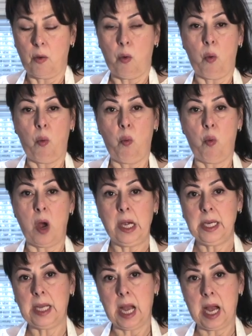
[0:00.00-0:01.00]
1
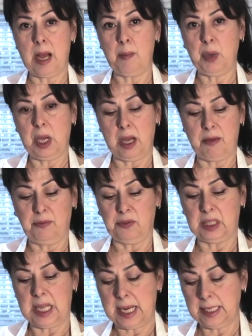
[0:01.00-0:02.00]
cup of
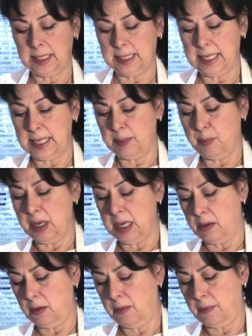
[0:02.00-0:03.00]
flaxseed
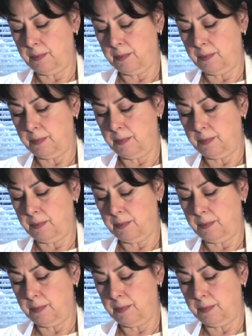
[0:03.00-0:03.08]
meal.